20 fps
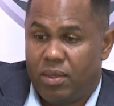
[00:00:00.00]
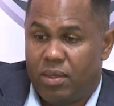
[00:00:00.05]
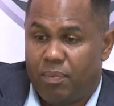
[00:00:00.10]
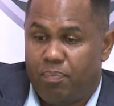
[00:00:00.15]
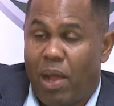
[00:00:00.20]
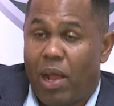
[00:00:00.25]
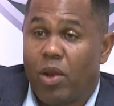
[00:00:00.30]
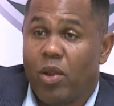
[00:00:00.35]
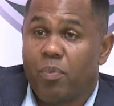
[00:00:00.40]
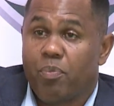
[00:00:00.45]

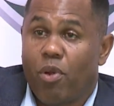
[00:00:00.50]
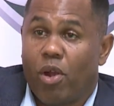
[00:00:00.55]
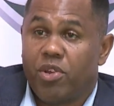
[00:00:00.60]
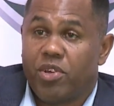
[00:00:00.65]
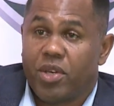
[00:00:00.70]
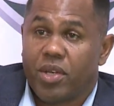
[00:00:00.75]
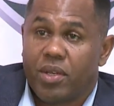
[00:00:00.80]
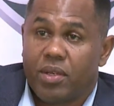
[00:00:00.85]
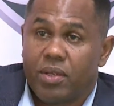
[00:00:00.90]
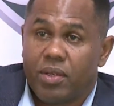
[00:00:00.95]
pilot
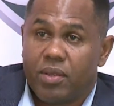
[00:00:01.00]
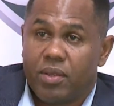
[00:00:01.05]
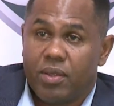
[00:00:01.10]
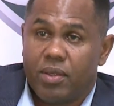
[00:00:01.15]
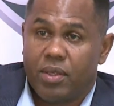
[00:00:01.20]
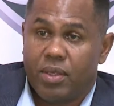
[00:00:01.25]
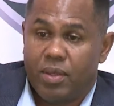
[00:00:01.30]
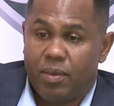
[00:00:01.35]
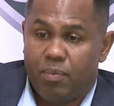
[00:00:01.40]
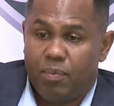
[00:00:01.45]
project
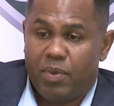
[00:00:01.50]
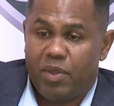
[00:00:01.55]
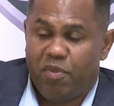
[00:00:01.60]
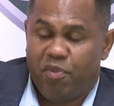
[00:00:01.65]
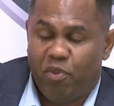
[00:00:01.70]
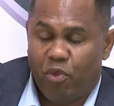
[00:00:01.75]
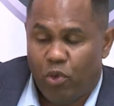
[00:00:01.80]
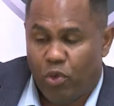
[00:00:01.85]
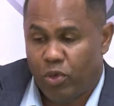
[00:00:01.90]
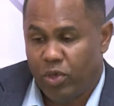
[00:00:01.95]

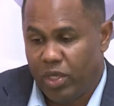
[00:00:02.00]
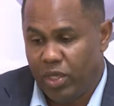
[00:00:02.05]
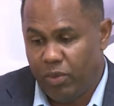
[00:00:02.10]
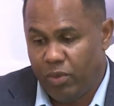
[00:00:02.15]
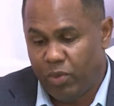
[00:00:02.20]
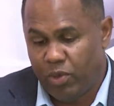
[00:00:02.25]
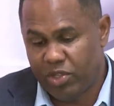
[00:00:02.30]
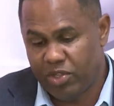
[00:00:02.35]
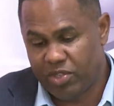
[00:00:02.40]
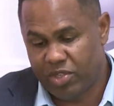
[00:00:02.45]
before it
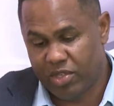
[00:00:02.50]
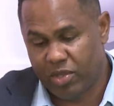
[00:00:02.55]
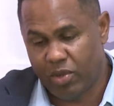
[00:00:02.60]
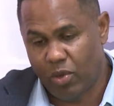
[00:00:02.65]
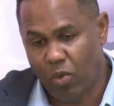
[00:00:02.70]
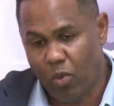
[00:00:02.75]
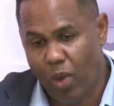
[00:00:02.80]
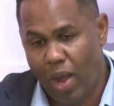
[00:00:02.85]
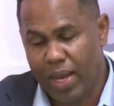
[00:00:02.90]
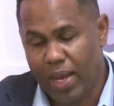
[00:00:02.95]
was
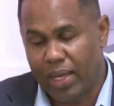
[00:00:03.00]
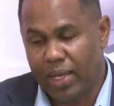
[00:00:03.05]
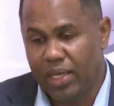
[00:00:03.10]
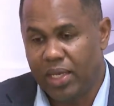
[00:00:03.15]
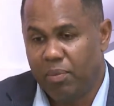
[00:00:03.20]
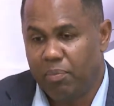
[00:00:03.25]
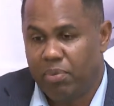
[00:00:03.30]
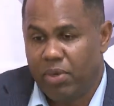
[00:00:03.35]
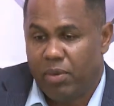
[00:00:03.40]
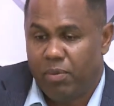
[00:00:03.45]

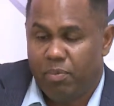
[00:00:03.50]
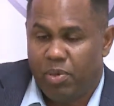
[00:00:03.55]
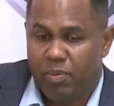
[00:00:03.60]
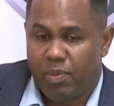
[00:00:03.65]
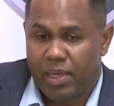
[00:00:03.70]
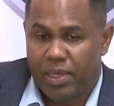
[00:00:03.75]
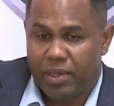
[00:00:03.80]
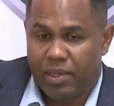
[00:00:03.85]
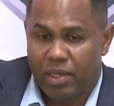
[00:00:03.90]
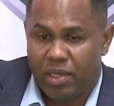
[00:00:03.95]
widely
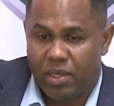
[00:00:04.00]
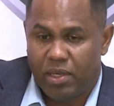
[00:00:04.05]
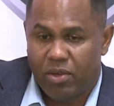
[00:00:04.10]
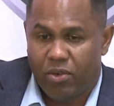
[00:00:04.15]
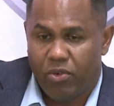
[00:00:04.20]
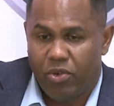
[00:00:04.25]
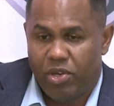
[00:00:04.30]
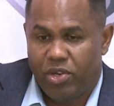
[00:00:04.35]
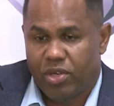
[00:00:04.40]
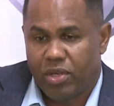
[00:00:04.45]
implemented in the
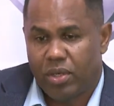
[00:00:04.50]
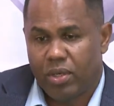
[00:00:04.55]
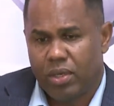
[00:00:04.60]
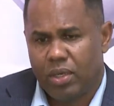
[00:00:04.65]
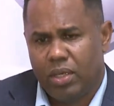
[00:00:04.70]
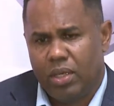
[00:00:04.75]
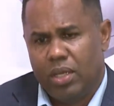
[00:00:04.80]
region.